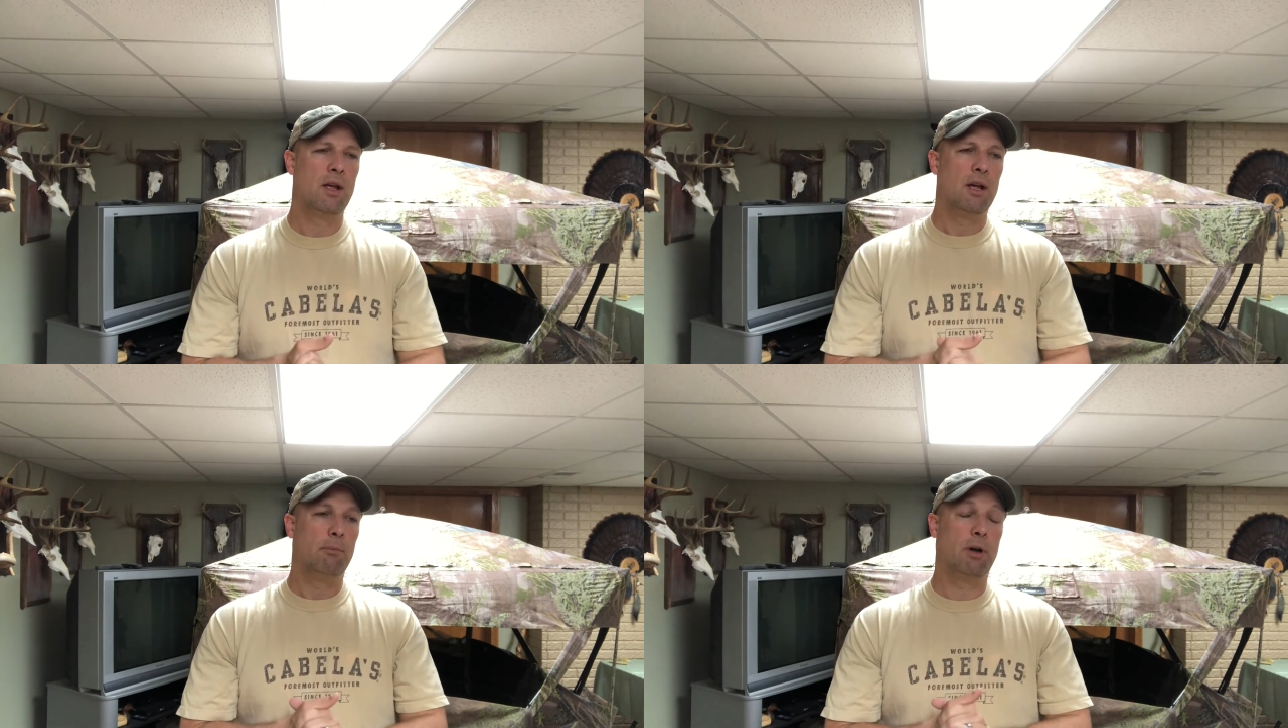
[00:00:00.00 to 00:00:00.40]

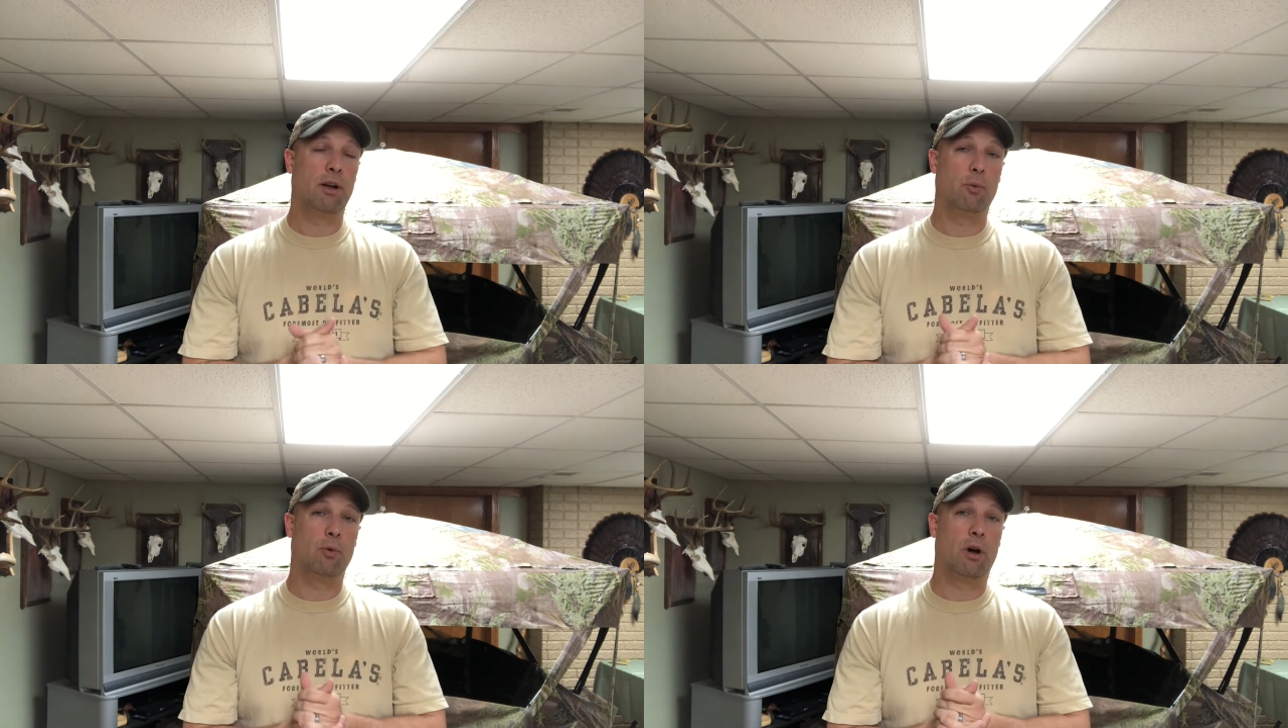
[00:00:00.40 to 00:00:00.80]

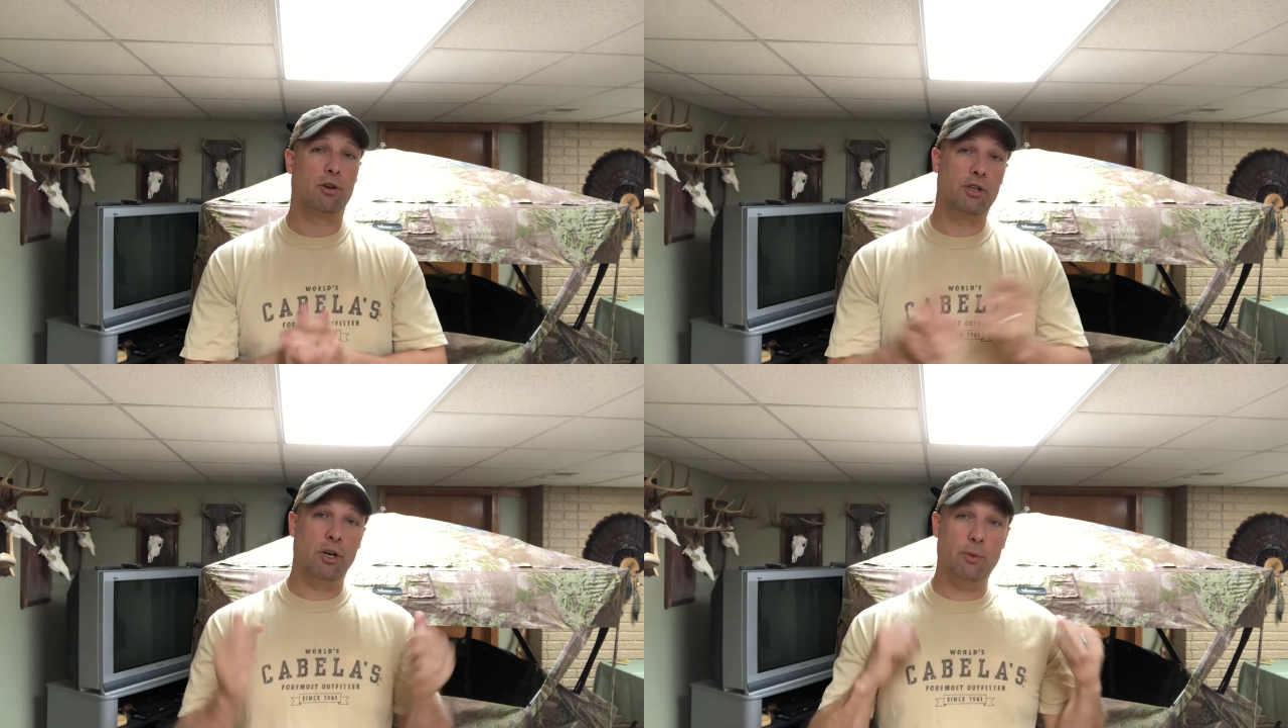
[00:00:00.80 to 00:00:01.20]
But I'll
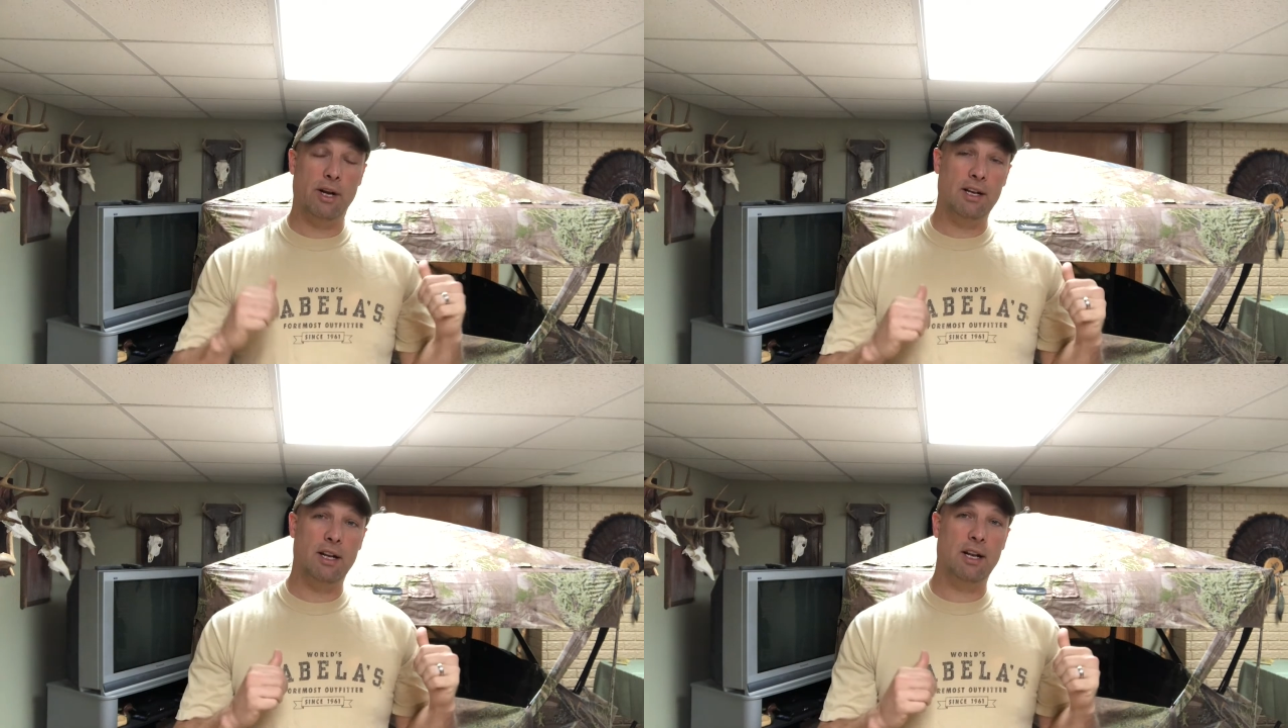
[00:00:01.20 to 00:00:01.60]
show you what
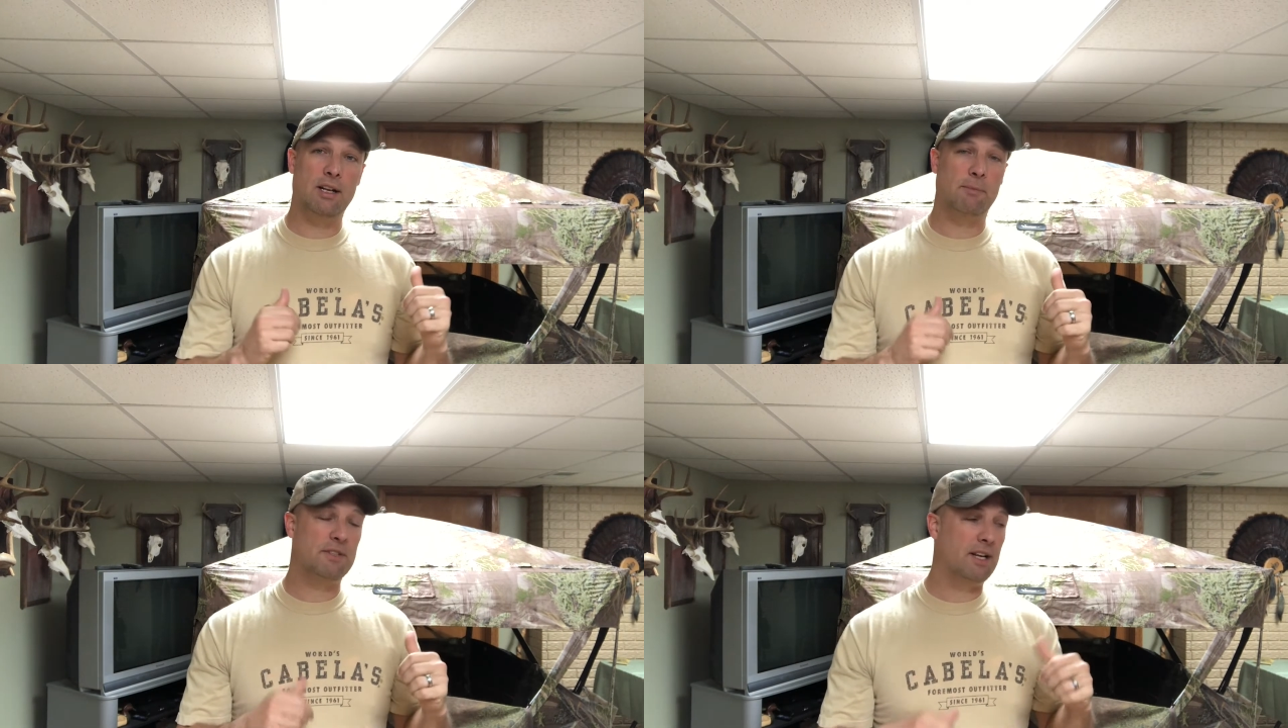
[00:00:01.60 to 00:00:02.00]
I did end
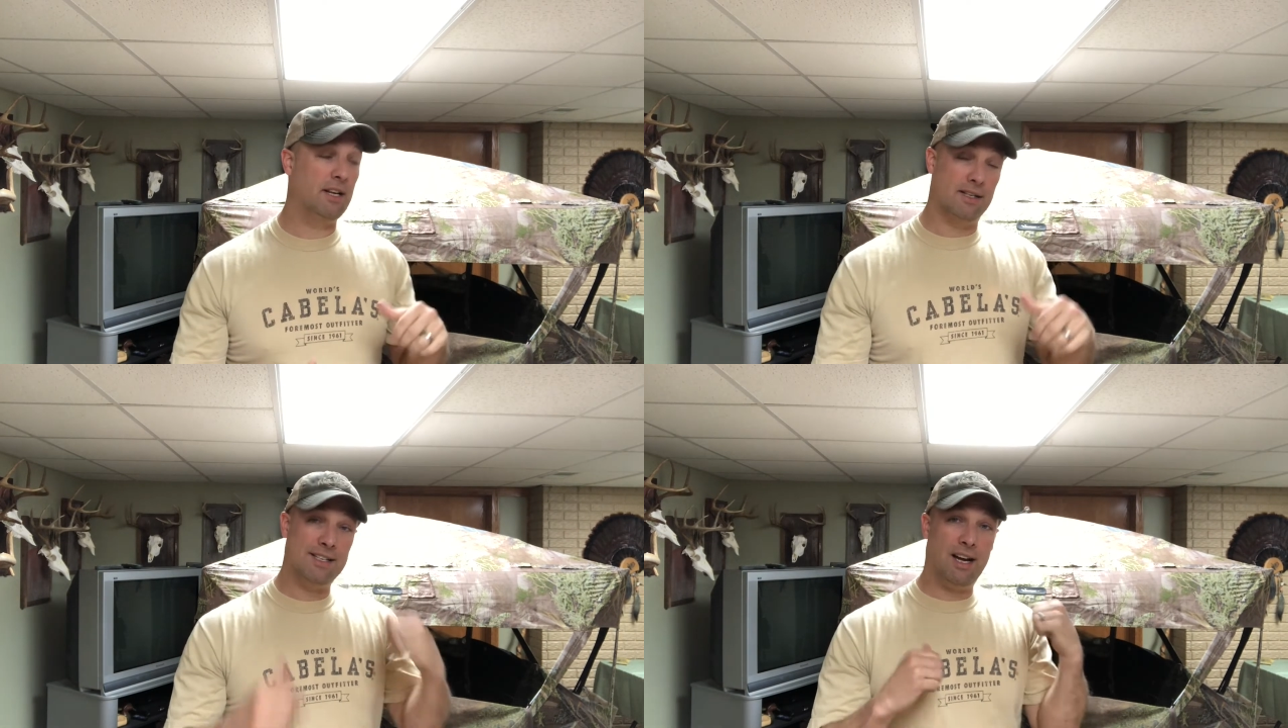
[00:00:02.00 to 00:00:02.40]
up
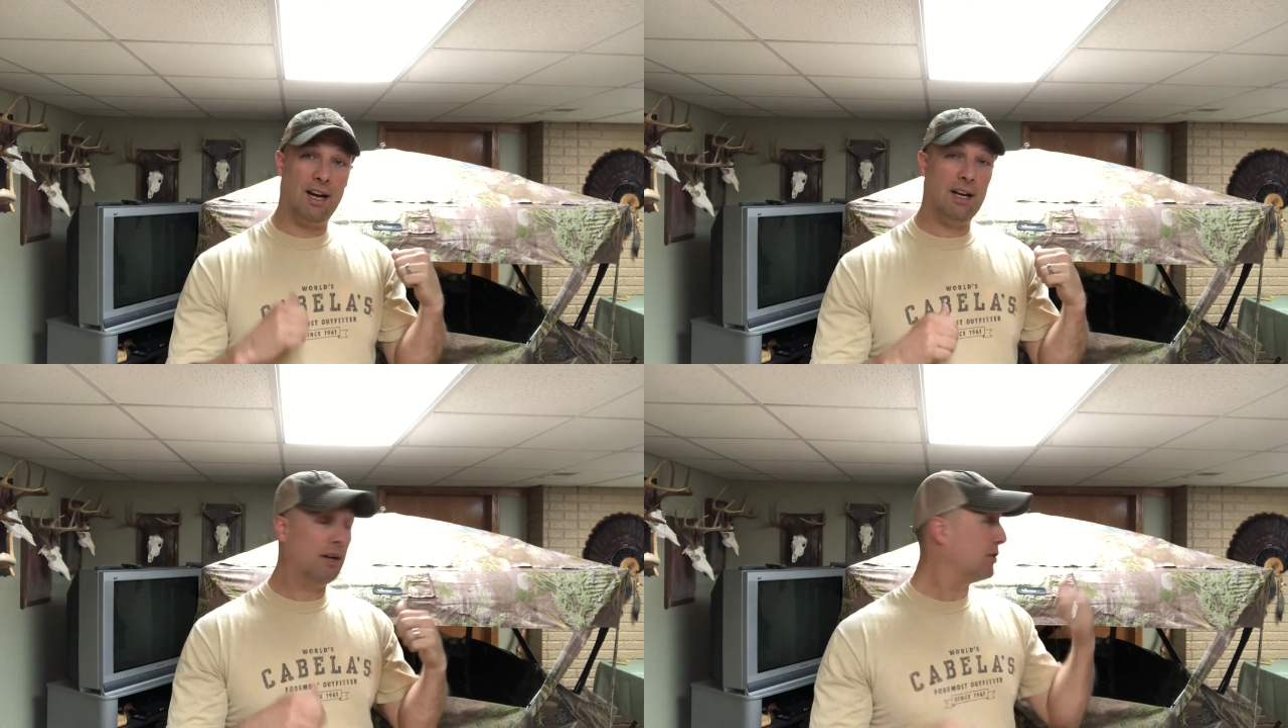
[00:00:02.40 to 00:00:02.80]

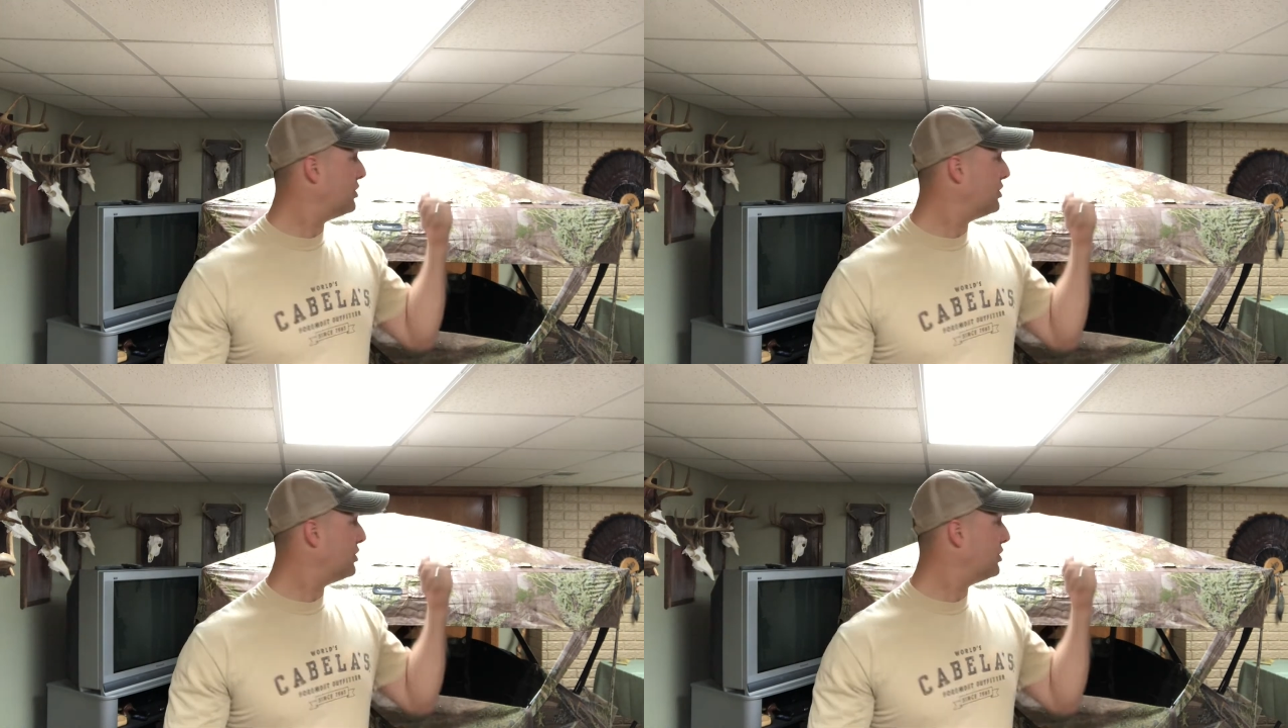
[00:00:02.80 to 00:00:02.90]
inside, and I'll show